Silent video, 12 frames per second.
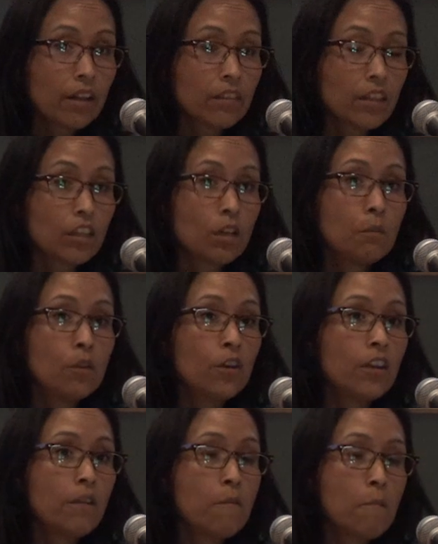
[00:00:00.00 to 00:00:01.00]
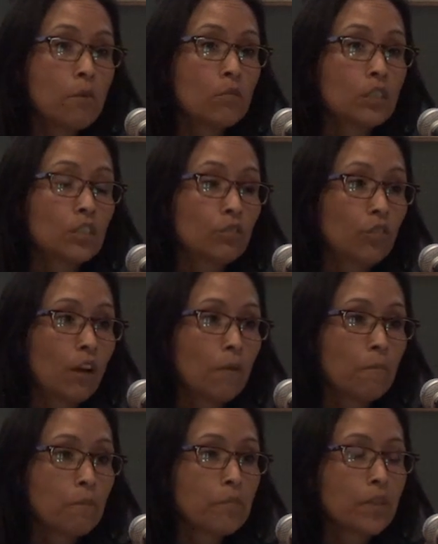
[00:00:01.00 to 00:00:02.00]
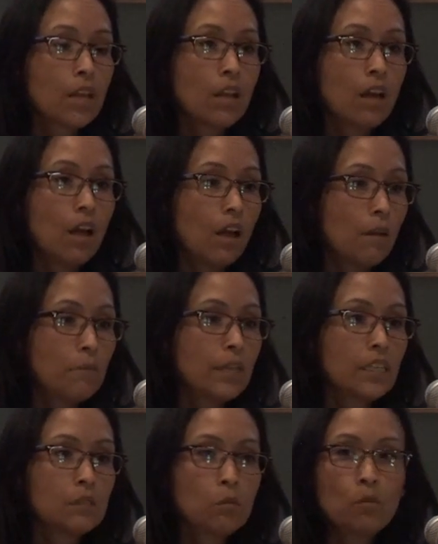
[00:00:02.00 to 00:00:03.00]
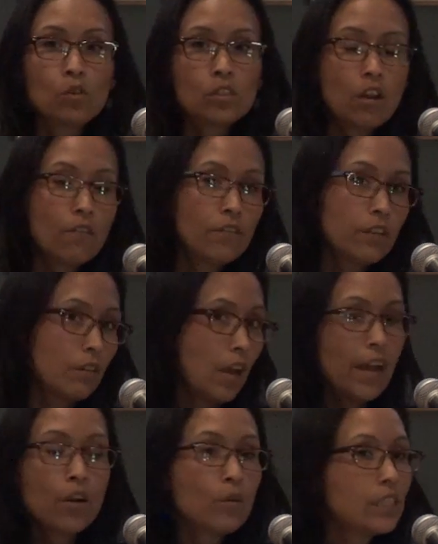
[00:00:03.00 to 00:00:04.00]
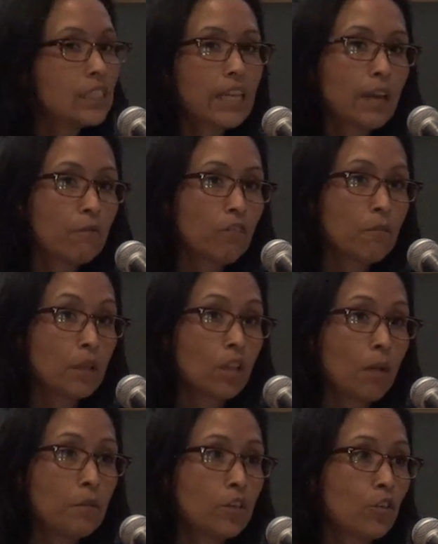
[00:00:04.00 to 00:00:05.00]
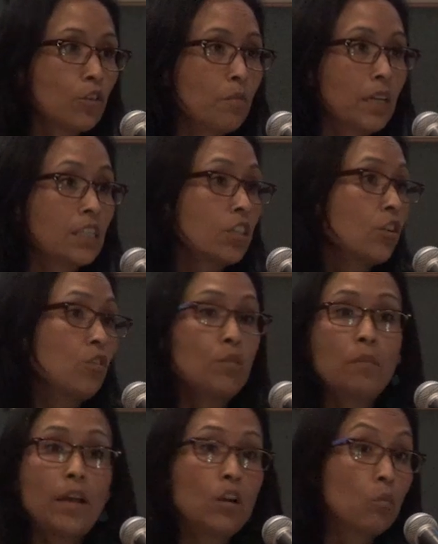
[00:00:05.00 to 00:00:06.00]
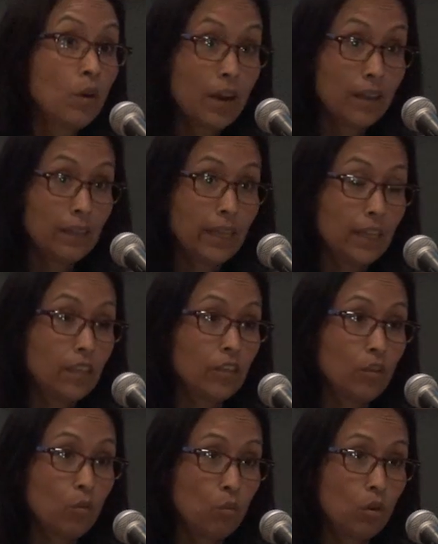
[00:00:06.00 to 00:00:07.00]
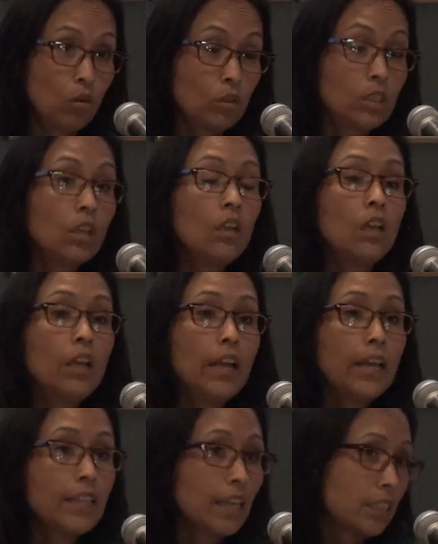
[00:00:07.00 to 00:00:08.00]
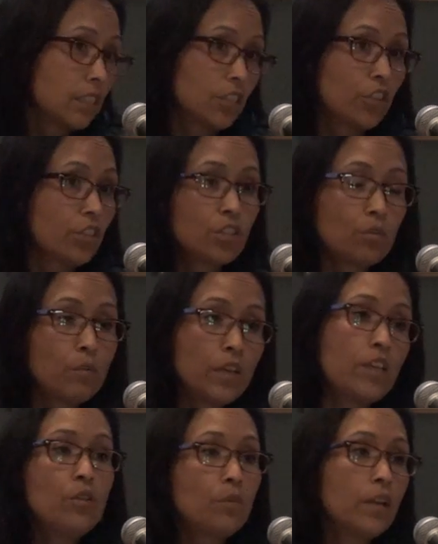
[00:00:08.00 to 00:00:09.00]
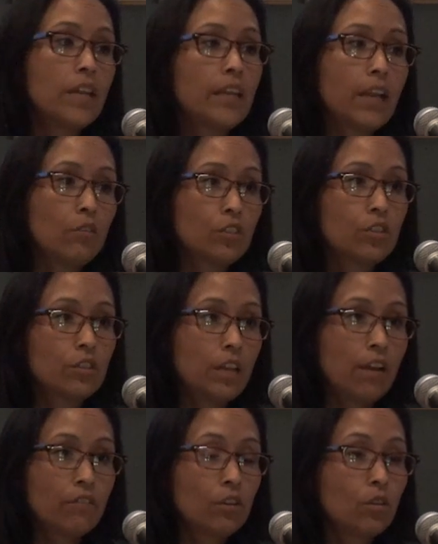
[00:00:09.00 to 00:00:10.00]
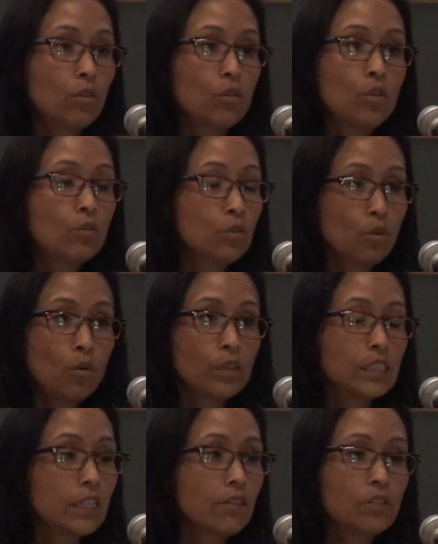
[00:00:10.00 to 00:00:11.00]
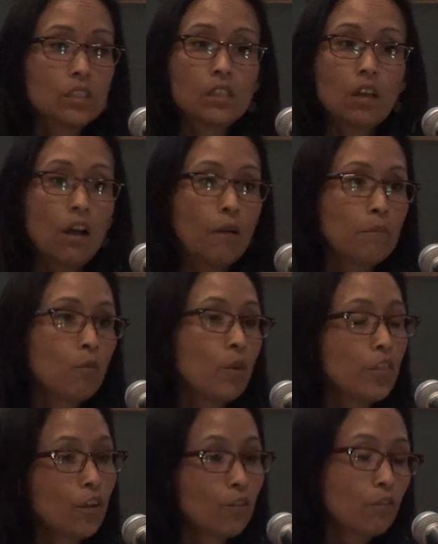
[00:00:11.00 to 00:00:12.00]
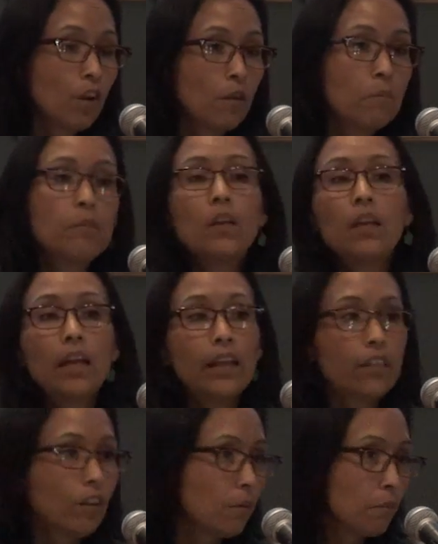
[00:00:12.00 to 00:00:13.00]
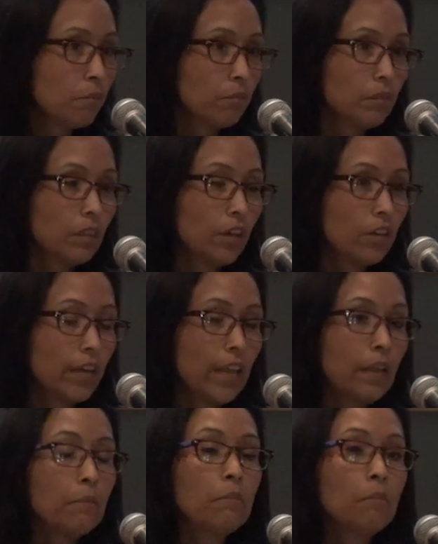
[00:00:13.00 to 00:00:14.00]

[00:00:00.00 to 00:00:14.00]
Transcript: that the community member was from, because most often, I always say I'm from Teclapato, New Mexico, no matter where I land in the world. And that's just the way you would encounter a Navajo, who always gives where they're from and their name,